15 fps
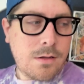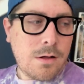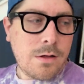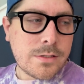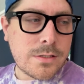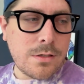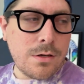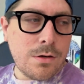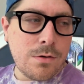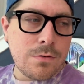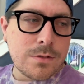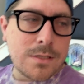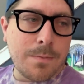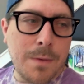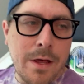Also,
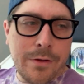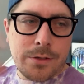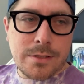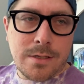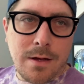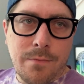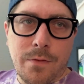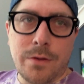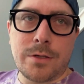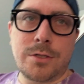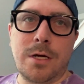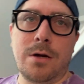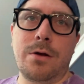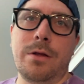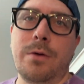some other stuff on the
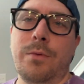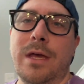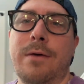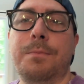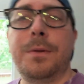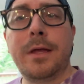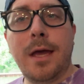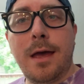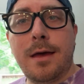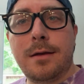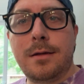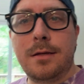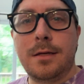channel that we have planned